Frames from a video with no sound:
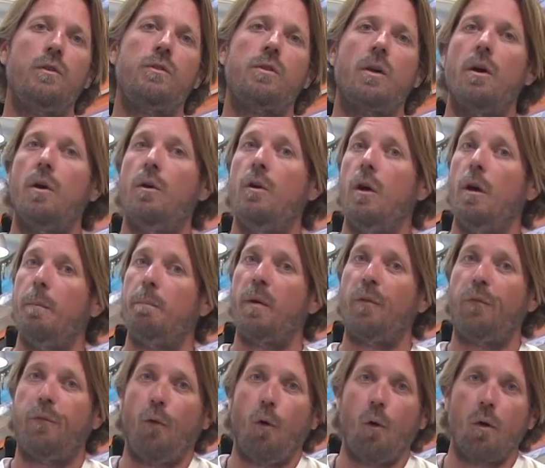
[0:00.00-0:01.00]
So
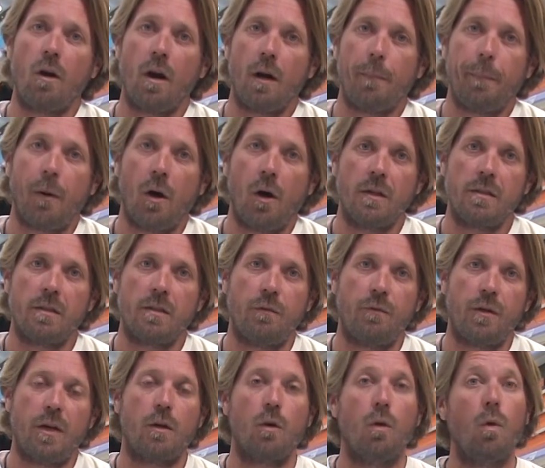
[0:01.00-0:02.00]
before I'd passed
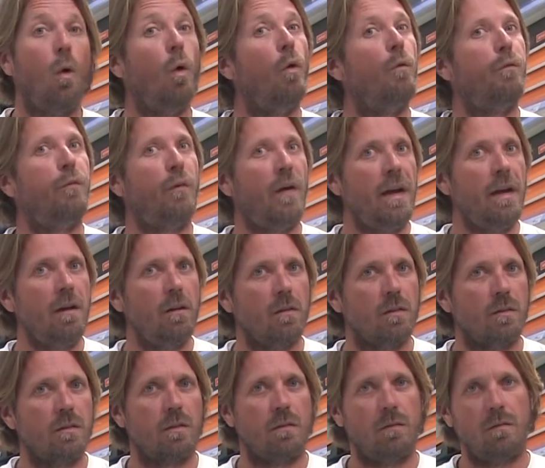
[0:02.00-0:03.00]
the vehicle or
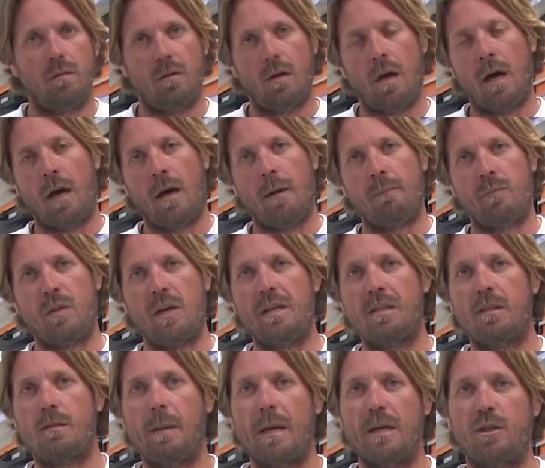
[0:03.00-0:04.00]
failed the
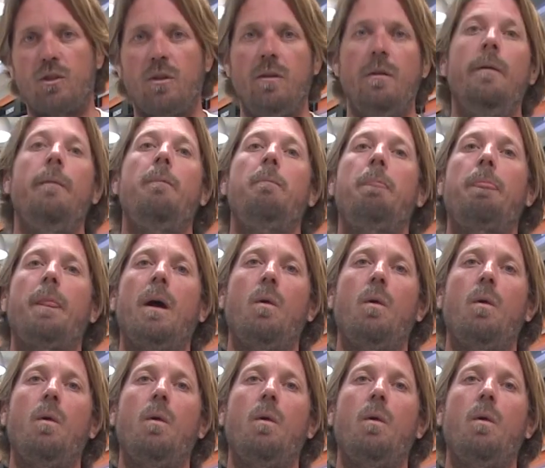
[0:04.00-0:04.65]
inspection,